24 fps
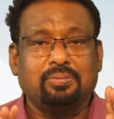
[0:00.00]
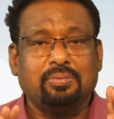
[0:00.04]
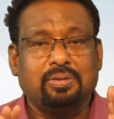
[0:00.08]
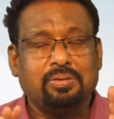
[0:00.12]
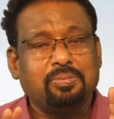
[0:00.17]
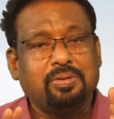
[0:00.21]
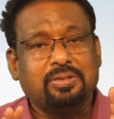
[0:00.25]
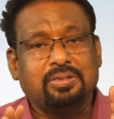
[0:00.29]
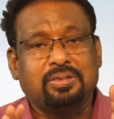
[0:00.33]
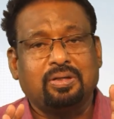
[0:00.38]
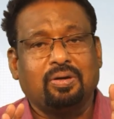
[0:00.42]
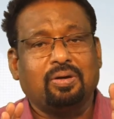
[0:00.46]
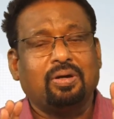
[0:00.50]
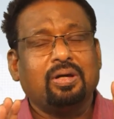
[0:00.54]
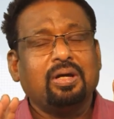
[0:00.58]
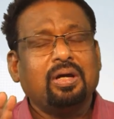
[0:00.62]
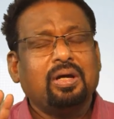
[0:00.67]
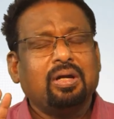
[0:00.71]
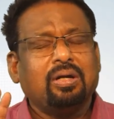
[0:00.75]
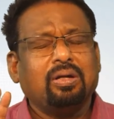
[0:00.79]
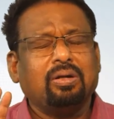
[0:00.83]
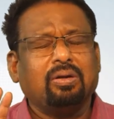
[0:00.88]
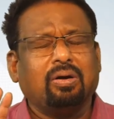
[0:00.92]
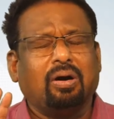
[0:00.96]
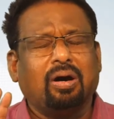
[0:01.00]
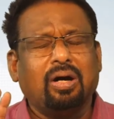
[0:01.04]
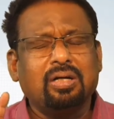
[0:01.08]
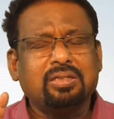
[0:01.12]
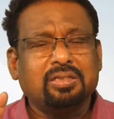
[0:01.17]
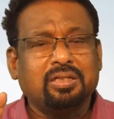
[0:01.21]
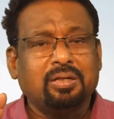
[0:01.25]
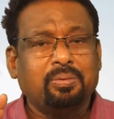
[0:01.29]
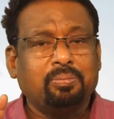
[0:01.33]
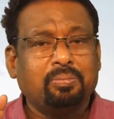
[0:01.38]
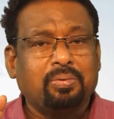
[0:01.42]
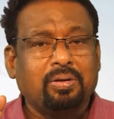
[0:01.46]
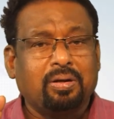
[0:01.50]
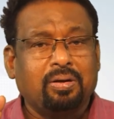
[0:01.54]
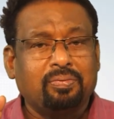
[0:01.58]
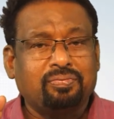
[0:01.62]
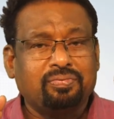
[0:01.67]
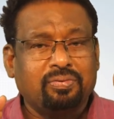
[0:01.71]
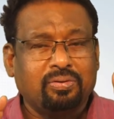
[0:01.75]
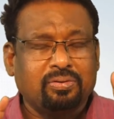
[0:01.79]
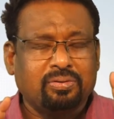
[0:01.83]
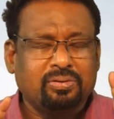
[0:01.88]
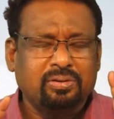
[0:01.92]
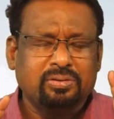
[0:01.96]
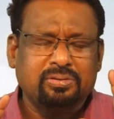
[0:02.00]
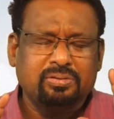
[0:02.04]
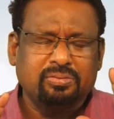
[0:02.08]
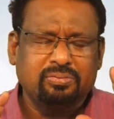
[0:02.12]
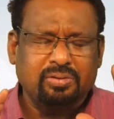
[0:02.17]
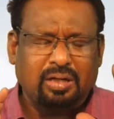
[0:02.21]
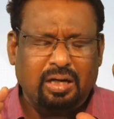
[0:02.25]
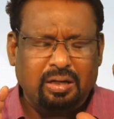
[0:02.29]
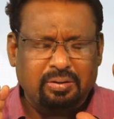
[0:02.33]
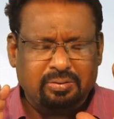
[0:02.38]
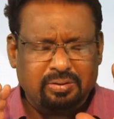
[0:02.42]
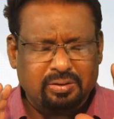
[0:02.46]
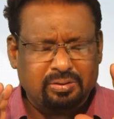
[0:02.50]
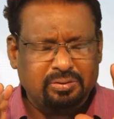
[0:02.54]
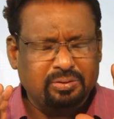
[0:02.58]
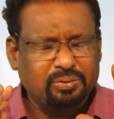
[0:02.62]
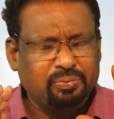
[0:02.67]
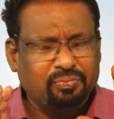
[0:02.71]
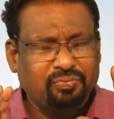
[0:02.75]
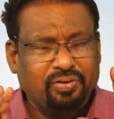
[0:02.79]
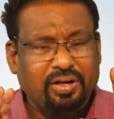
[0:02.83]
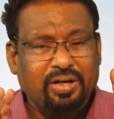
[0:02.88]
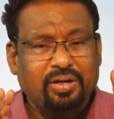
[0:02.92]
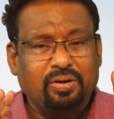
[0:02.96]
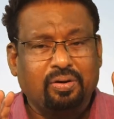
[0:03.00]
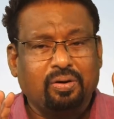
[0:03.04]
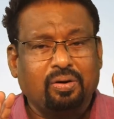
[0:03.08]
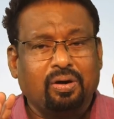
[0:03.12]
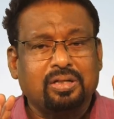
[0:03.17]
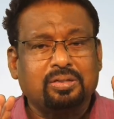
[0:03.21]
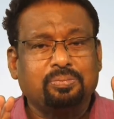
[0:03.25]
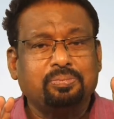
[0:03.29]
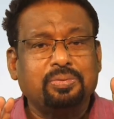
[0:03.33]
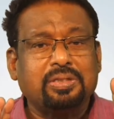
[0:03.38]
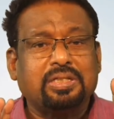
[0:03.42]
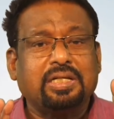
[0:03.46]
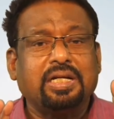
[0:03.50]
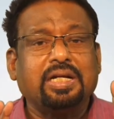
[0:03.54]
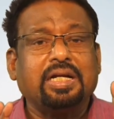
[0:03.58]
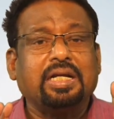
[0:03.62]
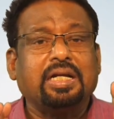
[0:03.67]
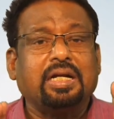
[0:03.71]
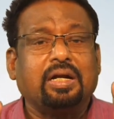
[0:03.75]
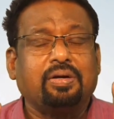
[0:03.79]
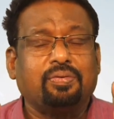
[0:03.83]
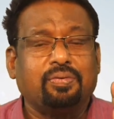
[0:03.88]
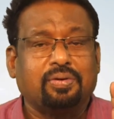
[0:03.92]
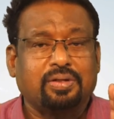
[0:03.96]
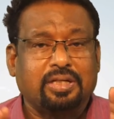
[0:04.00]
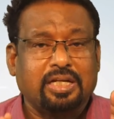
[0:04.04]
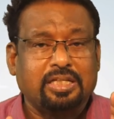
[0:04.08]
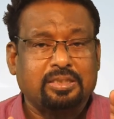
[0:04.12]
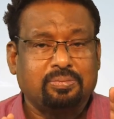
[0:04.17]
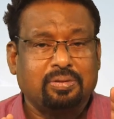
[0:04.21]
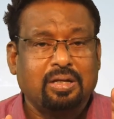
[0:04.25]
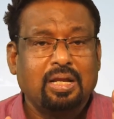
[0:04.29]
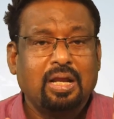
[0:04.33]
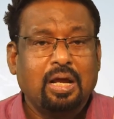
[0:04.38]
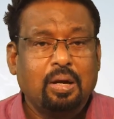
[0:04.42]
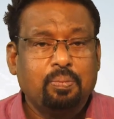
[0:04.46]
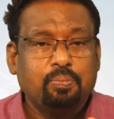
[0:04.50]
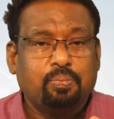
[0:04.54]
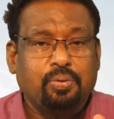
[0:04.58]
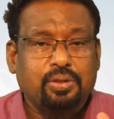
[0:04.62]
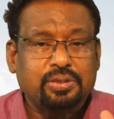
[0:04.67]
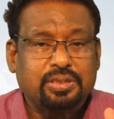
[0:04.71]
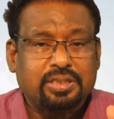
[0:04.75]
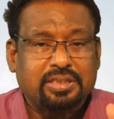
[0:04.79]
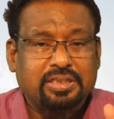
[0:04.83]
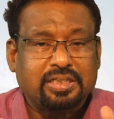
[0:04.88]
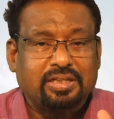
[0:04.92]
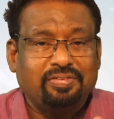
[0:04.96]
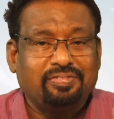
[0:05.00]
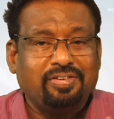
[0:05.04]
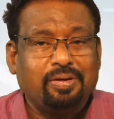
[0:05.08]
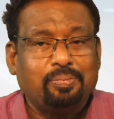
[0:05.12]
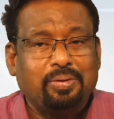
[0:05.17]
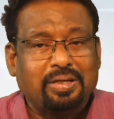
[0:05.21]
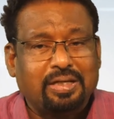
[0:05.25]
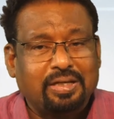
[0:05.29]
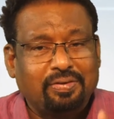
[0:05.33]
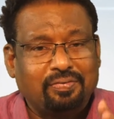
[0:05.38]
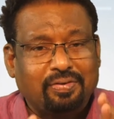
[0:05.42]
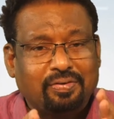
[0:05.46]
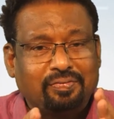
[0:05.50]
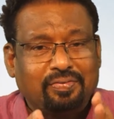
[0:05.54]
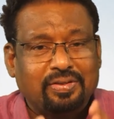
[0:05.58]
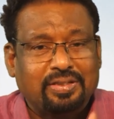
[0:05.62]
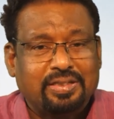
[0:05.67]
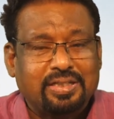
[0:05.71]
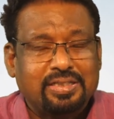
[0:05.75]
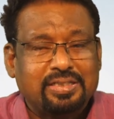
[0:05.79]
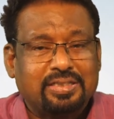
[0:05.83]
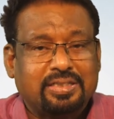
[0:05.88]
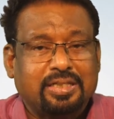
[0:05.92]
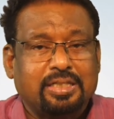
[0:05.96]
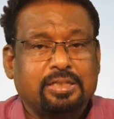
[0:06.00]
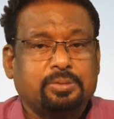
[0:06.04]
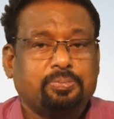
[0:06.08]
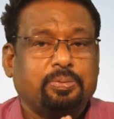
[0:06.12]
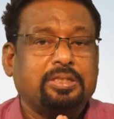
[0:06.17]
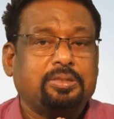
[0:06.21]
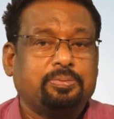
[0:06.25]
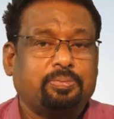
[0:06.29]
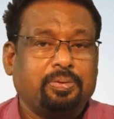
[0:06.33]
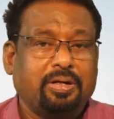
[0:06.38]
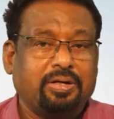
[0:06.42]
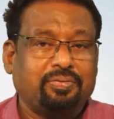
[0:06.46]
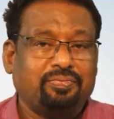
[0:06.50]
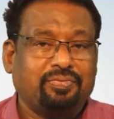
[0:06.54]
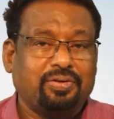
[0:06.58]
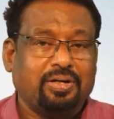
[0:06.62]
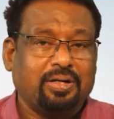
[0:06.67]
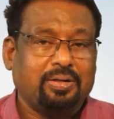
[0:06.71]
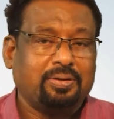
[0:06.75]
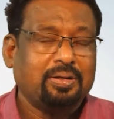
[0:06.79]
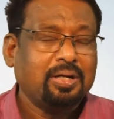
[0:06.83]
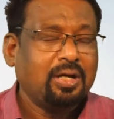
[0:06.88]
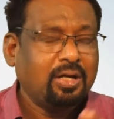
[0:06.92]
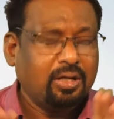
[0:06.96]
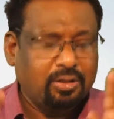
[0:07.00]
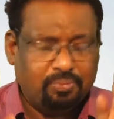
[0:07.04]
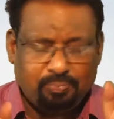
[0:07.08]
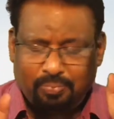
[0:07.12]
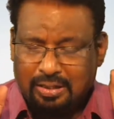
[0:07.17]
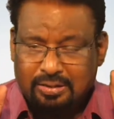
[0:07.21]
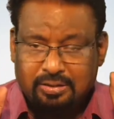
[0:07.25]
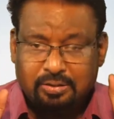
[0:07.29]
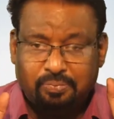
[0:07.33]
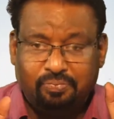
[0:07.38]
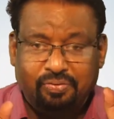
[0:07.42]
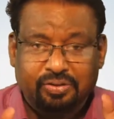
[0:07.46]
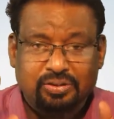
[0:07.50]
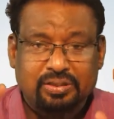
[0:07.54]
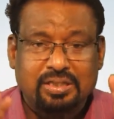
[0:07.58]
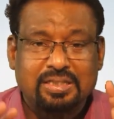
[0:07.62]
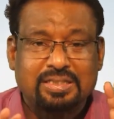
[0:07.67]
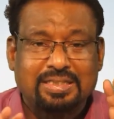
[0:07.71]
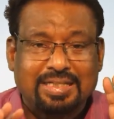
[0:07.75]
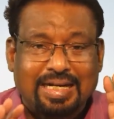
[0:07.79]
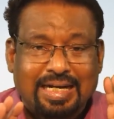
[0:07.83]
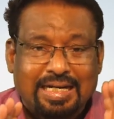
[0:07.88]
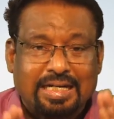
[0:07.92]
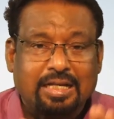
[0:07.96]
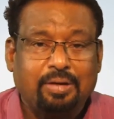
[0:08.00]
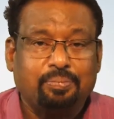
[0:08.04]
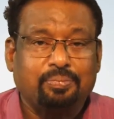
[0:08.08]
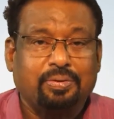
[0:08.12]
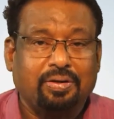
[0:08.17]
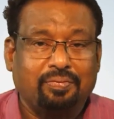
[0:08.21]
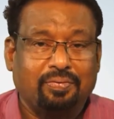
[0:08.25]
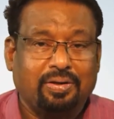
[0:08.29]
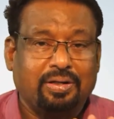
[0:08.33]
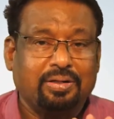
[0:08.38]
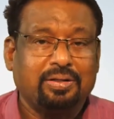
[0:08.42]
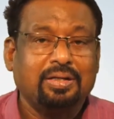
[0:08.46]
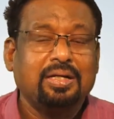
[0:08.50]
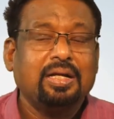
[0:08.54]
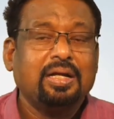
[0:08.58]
there was no large number of, you find a large misleading advertisement. Possession will be given within 3 specified period, but the possession is seldom given.